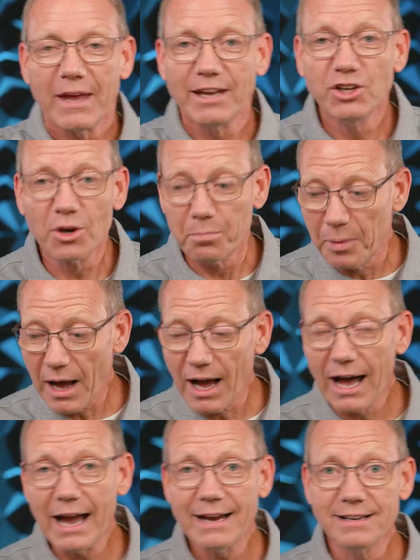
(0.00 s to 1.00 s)
and you're
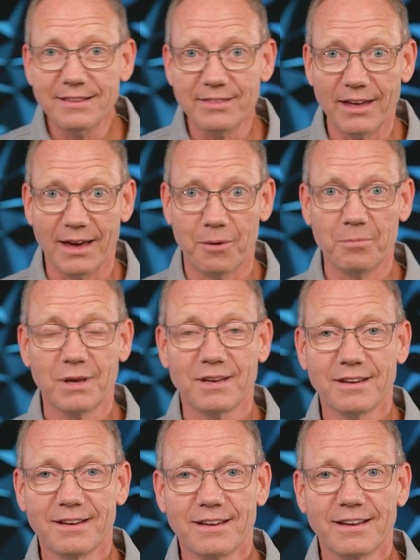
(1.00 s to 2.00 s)
behind them,
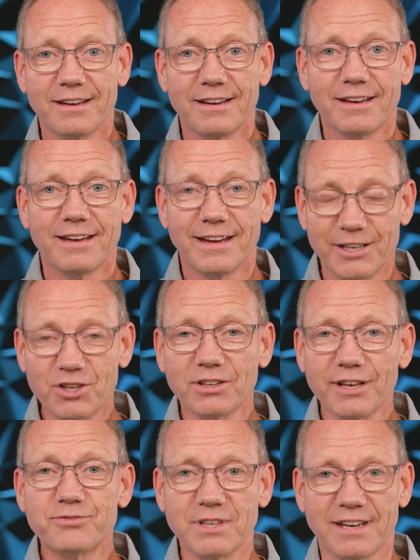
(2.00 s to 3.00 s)
and you're
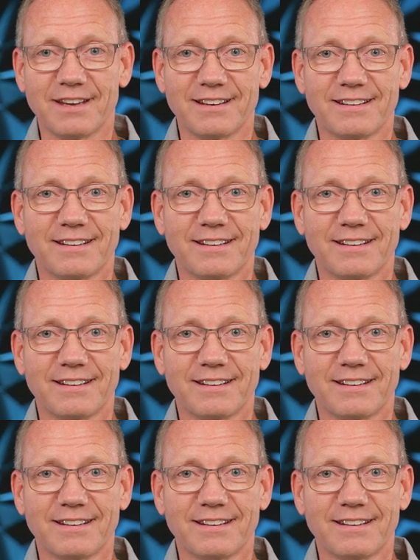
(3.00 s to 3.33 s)
lifting it.